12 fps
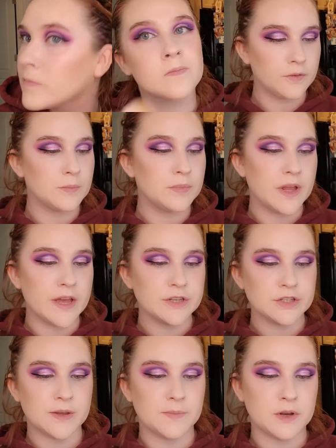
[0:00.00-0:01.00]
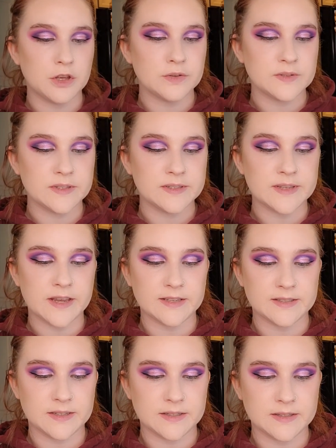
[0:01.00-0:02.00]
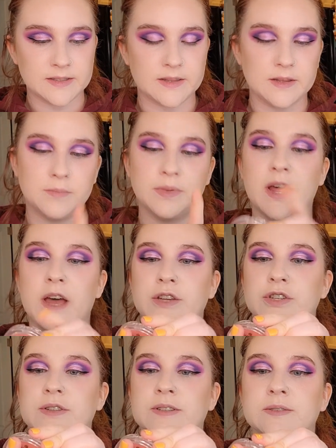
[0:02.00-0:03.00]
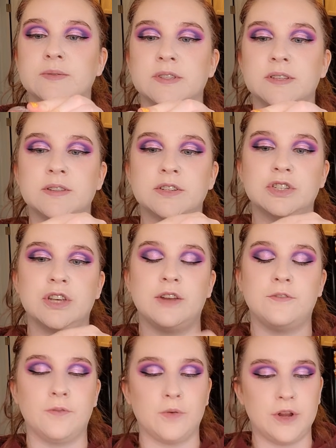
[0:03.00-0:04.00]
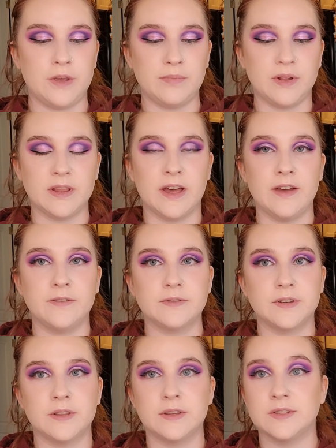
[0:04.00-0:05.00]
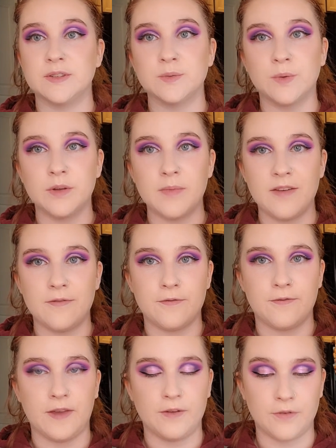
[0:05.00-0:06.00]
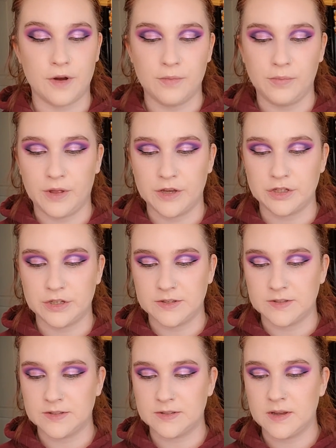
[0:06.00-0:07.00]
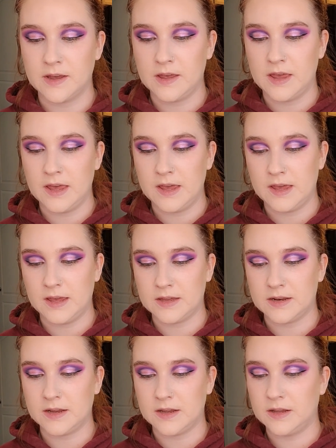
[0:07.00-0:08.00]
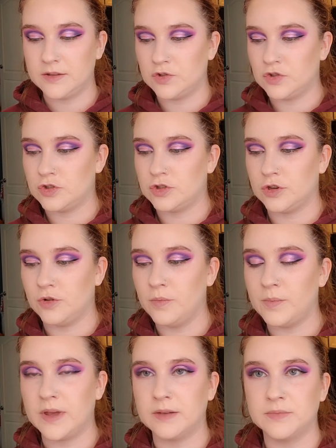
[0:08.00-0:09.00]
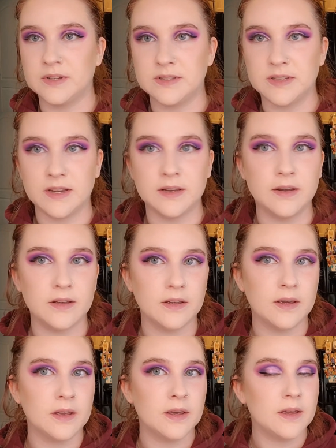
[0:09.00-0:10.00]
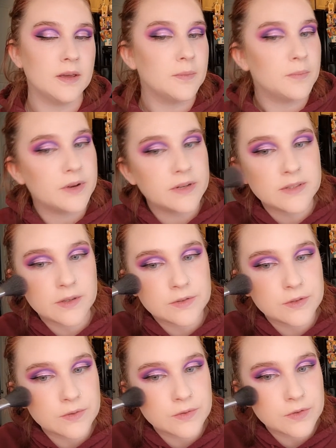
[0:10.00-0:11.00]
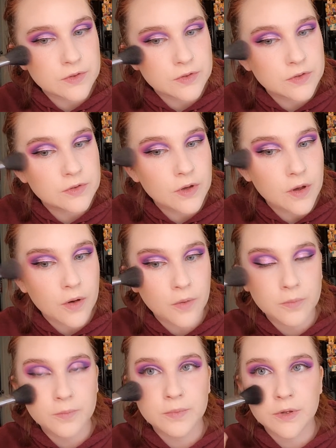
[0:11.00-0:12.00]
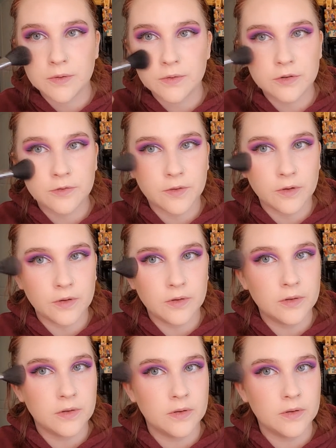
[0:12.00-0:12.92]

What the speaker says: For blush, I'm going to use this Essence The Blush. This one's in the shade 40 Beloved. This is one of my favorite blushes. It is so pigmented, but it's also so beautiful.